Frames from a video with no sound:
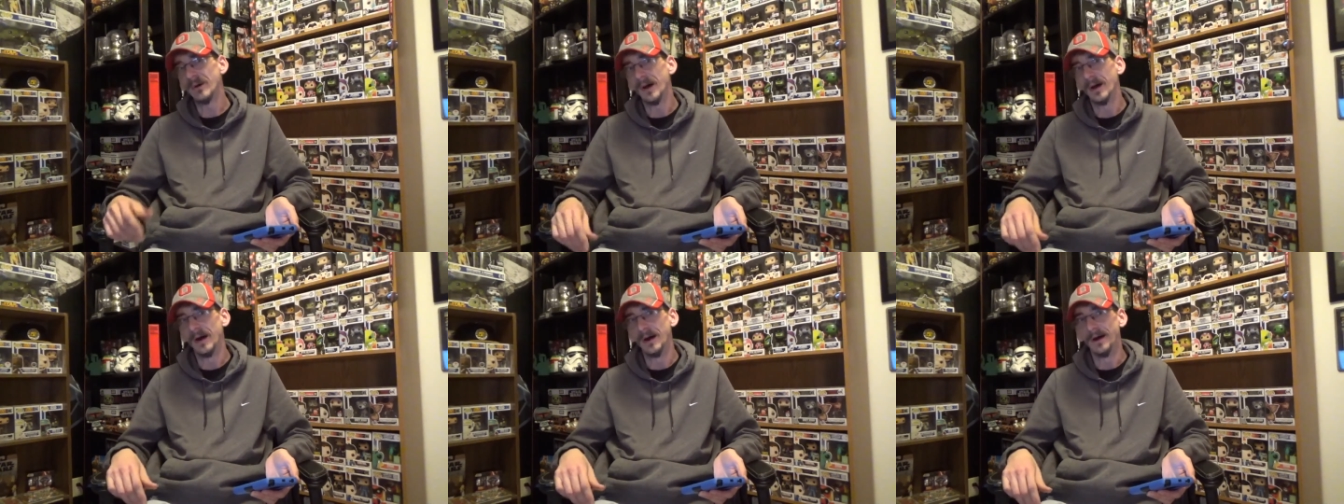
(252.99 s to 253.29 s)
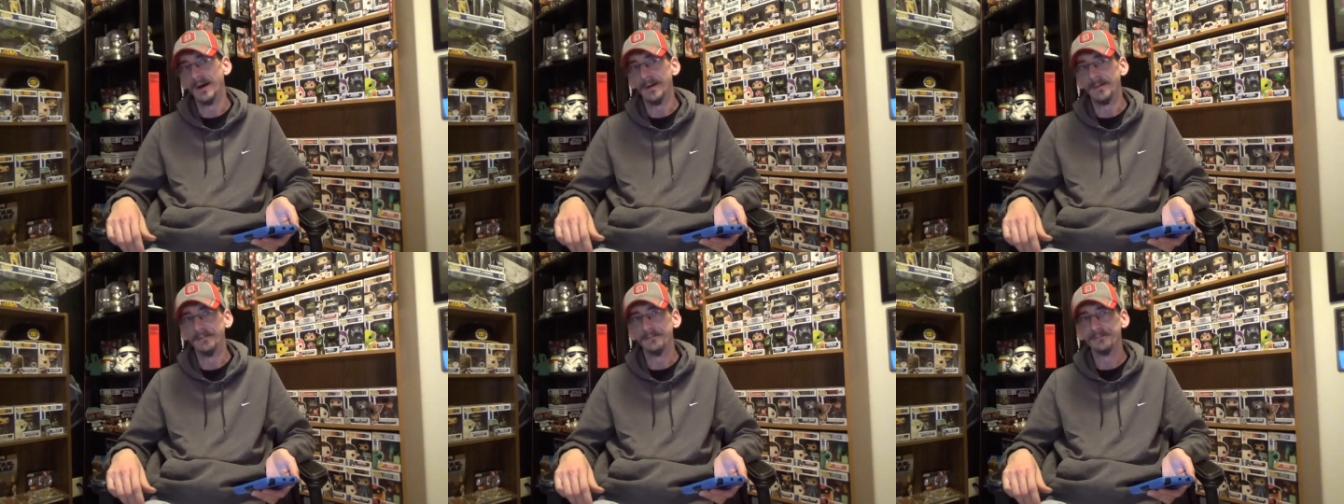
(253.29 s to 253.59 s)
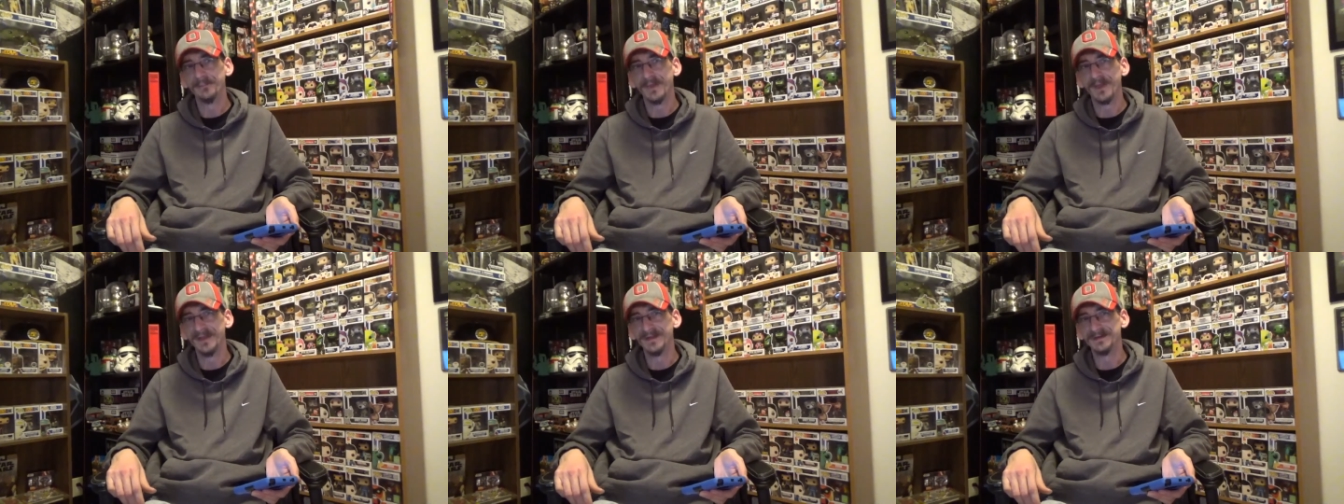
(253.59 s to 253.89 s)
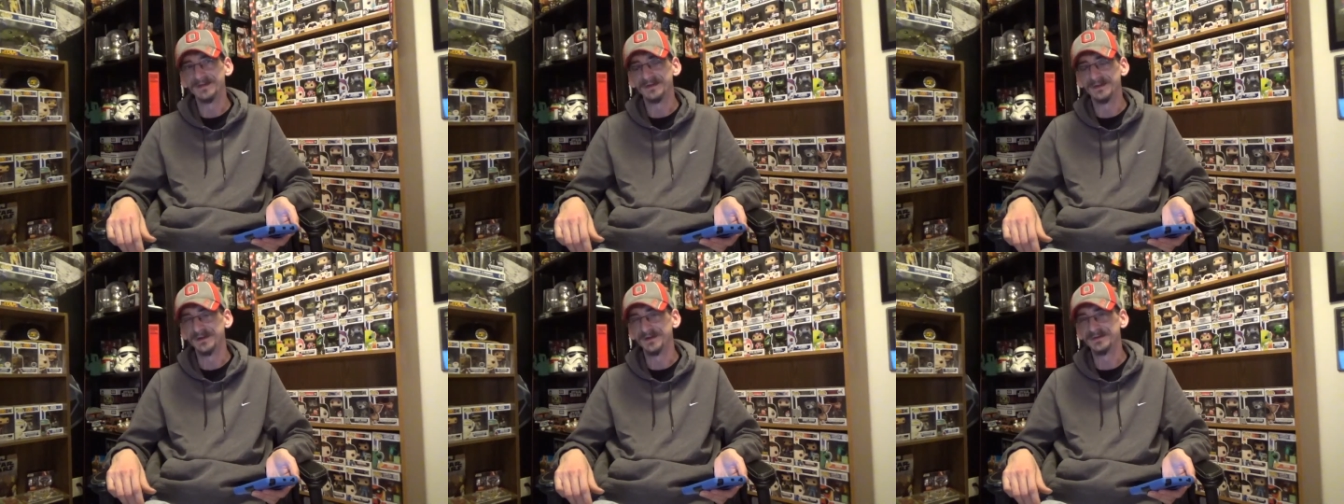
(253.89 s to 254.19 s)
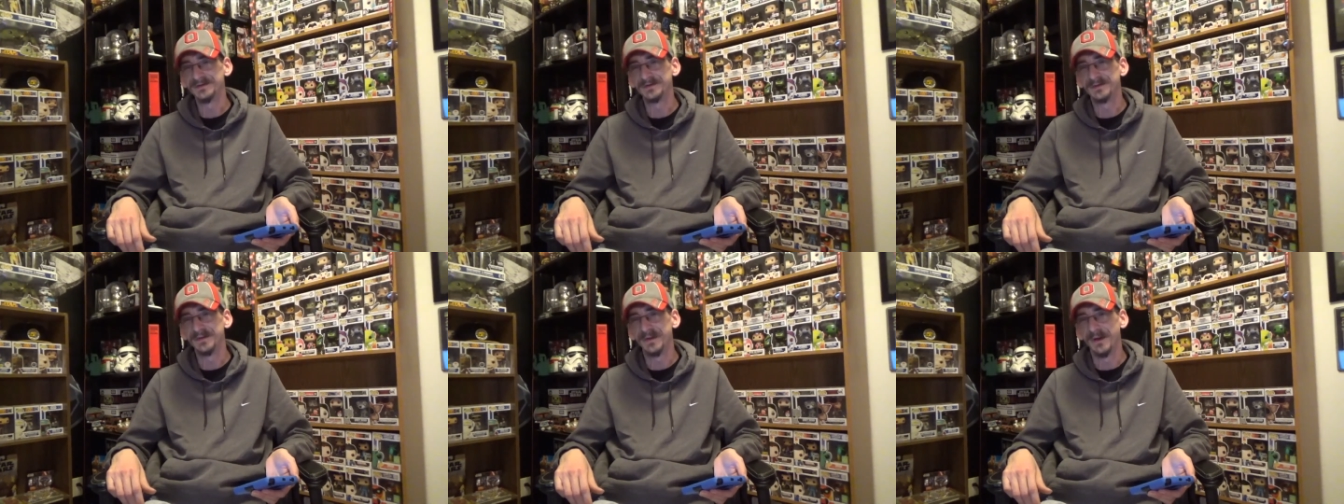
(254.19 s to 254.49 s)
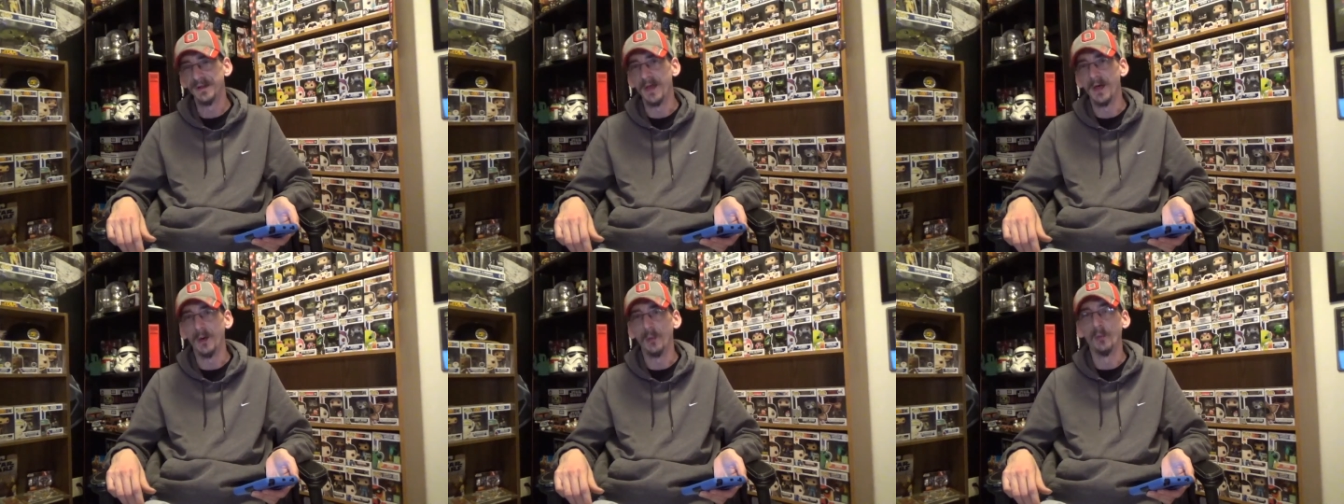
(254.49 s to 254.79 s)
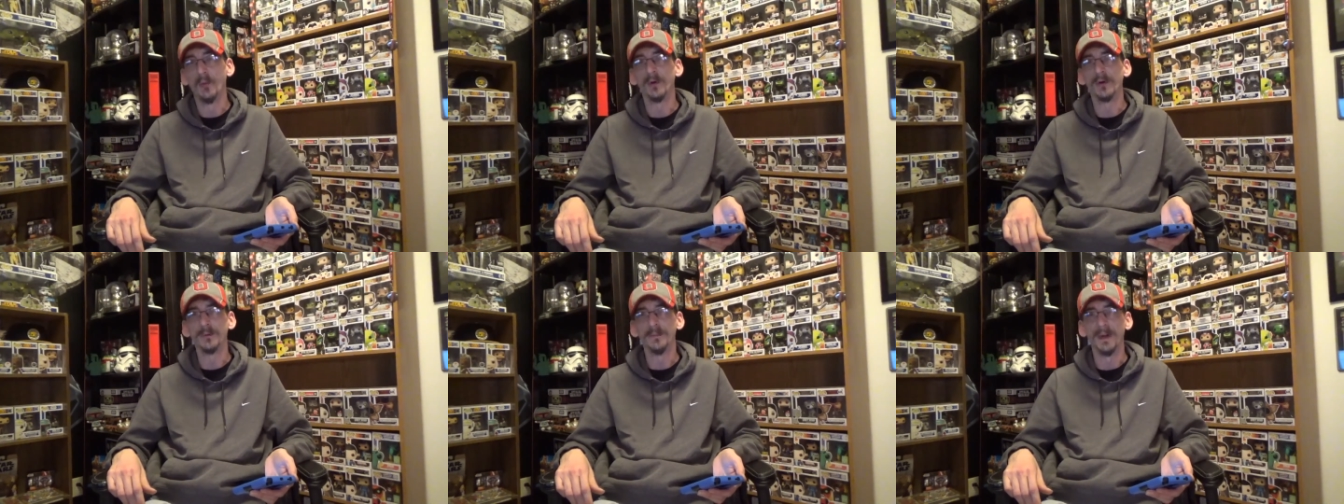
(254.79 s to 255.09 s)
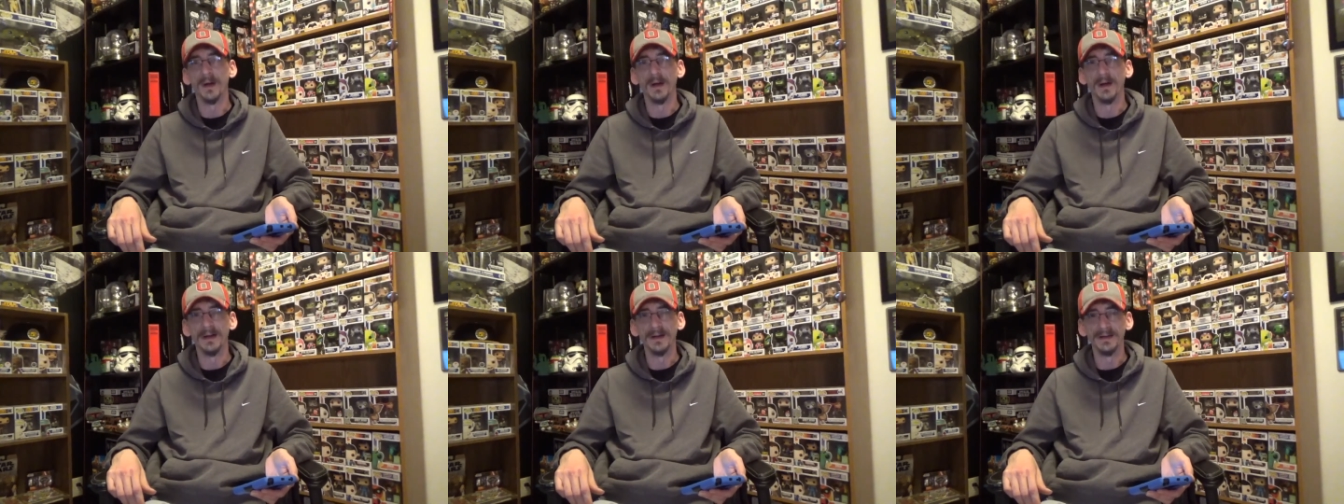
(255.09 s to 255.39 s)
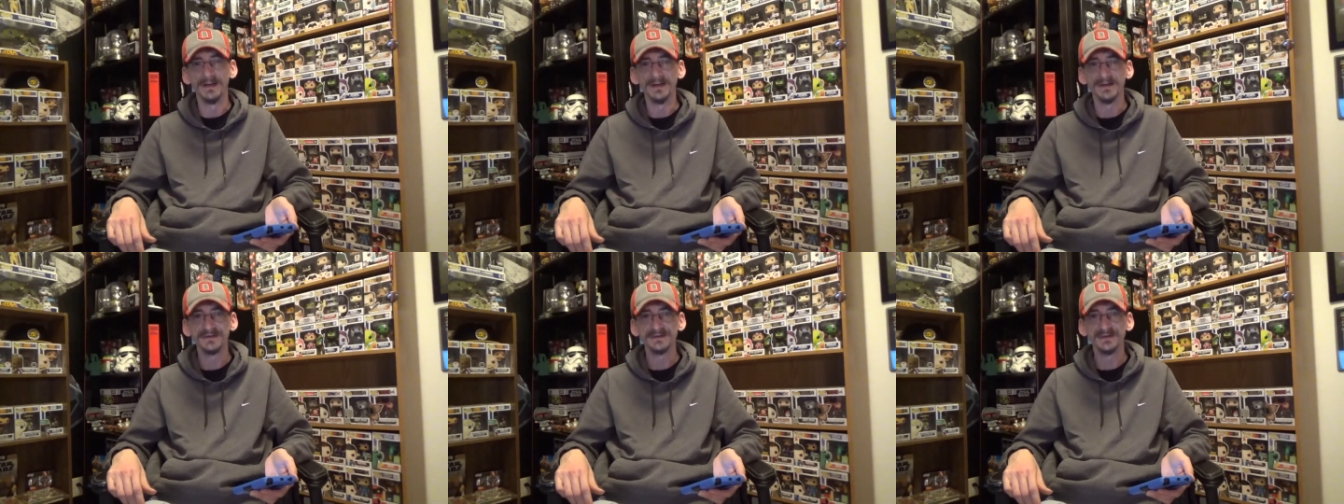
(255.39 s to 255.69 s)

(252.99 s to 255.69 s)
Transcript: Um, it's just a lot of work behind it.